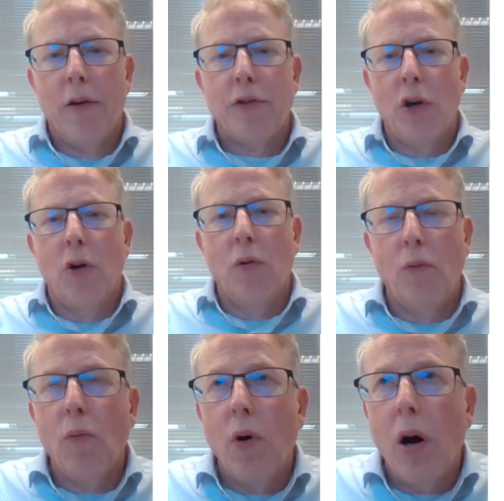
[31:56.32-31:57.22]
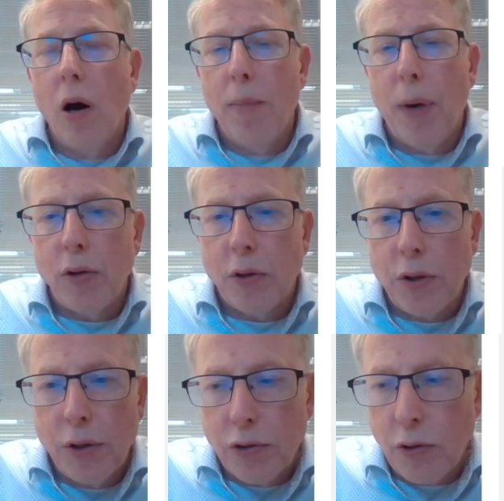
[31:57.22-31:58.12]
So about
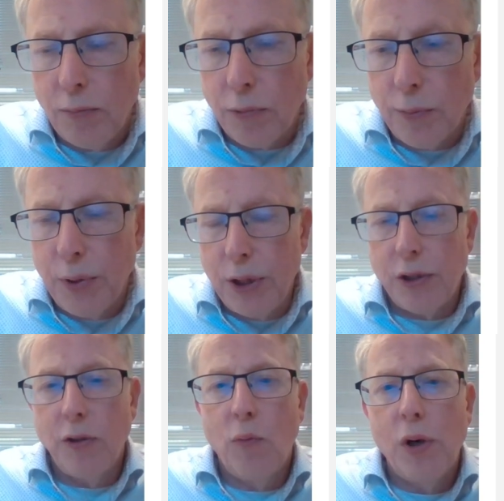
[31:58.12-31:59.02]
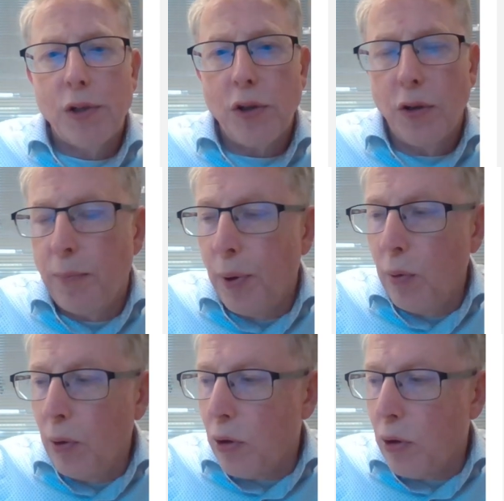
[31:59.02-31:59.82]
some additional words on the polar